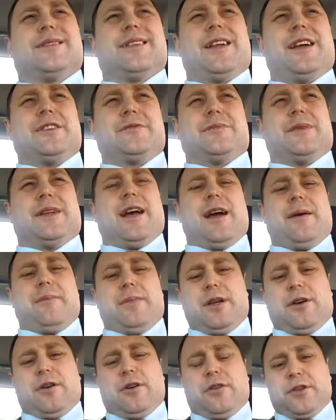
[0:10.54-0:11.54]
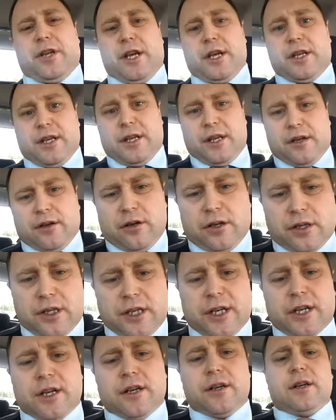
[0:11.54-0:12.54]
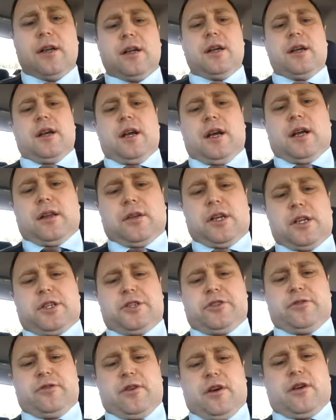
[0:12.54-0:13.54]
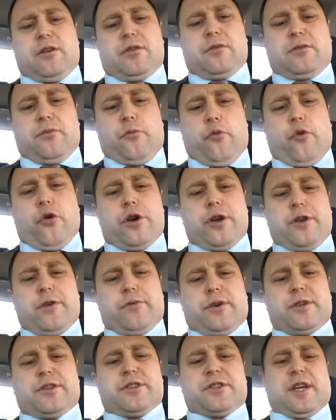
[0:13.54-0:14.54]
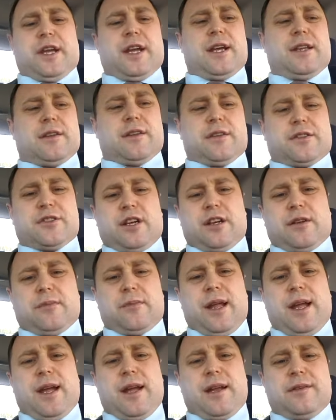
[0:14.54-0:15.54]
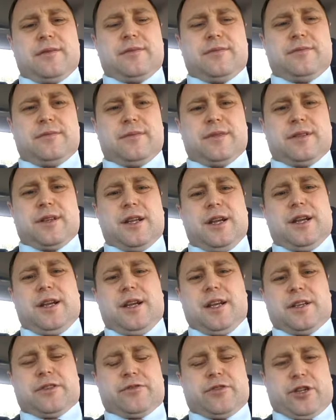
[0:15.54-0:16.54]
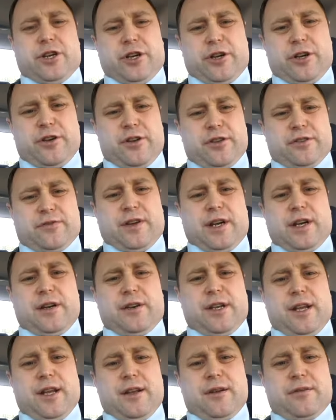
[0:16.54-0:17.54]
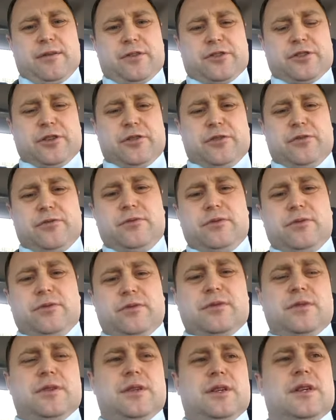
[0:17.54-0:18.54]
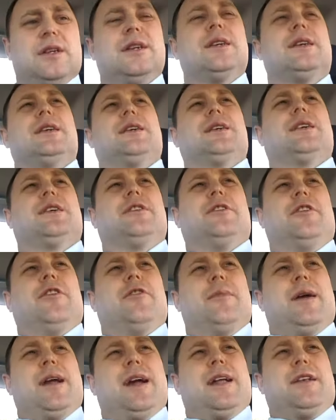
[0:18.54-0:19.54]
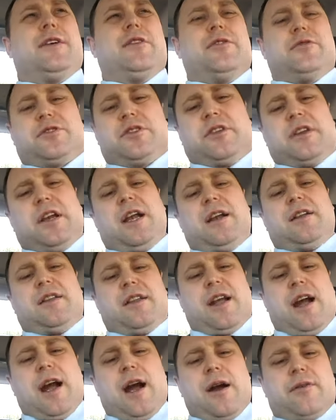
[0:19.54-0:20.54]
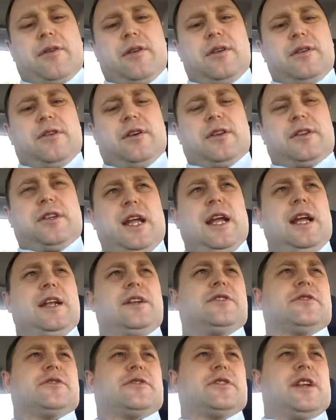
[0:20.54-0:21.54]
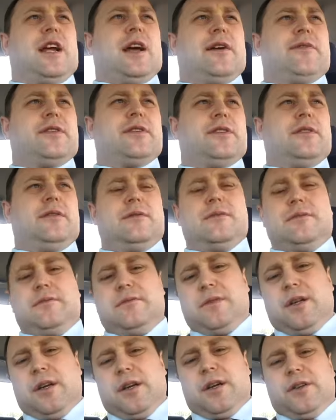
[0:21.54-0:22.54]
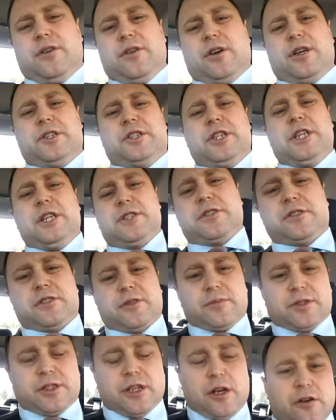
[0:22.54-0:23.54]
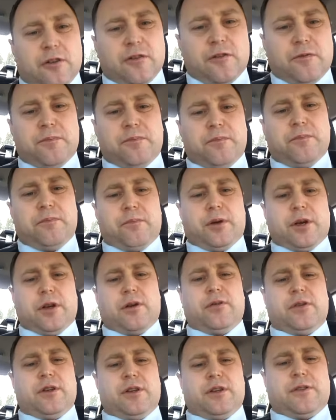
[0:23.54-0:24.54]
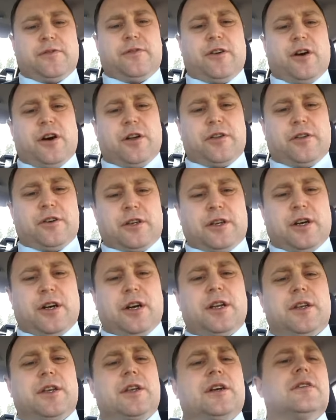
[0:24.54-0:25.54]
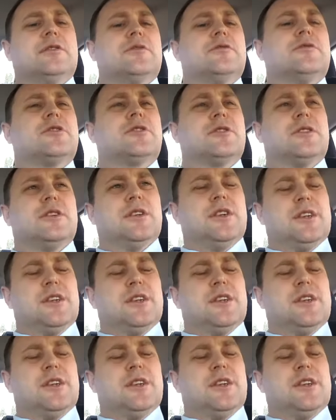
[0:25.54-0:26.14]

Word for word: has been at me all day to get on here and let you know and warn you once again the Son of Man, his return is very soon. No man knows the day or the hour, not the angels in heaven, not Jesus himself, but only the Father God knows.